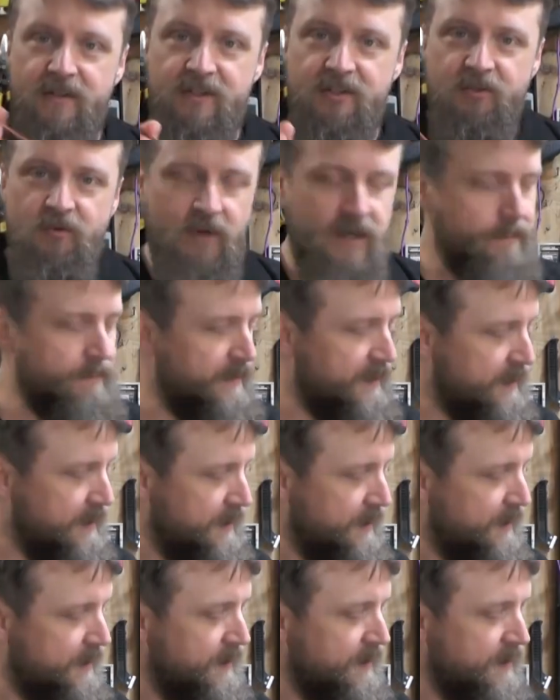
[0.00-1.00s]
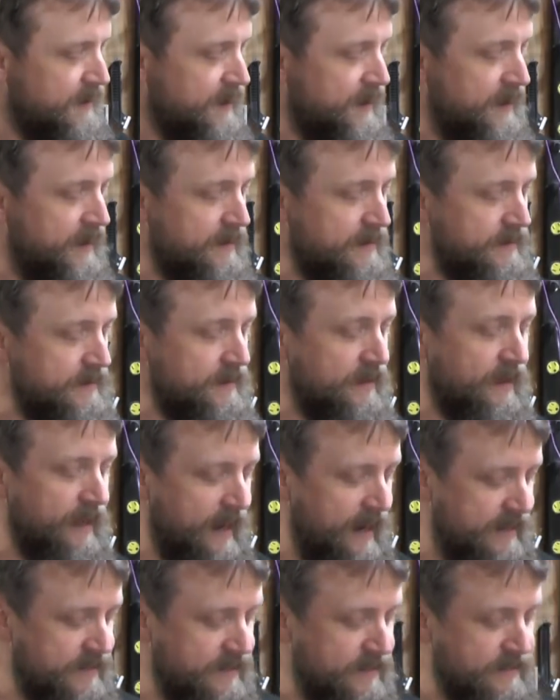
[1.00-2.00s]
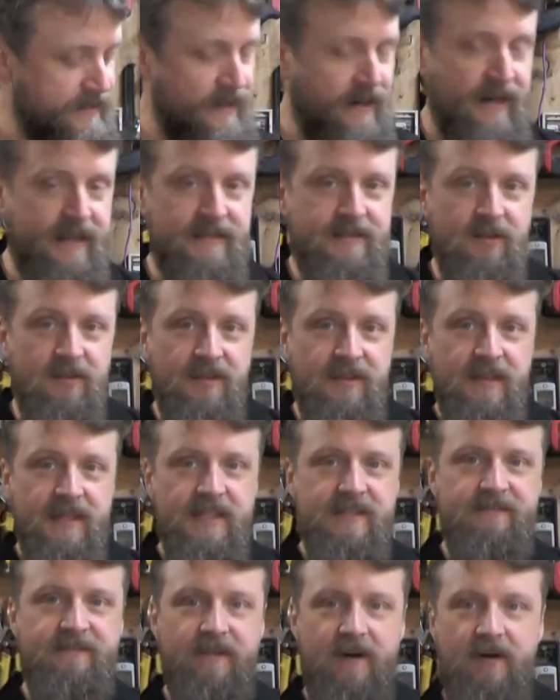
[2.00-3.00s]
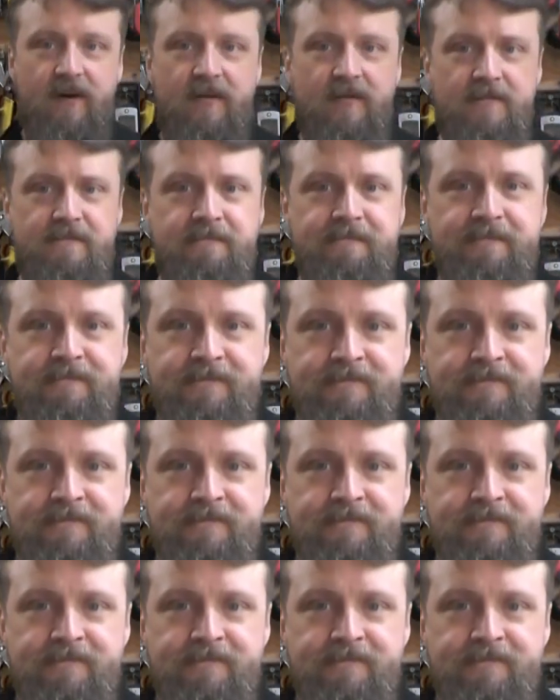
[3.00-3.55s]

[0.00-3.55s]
is grippy. Glass is not. So this phone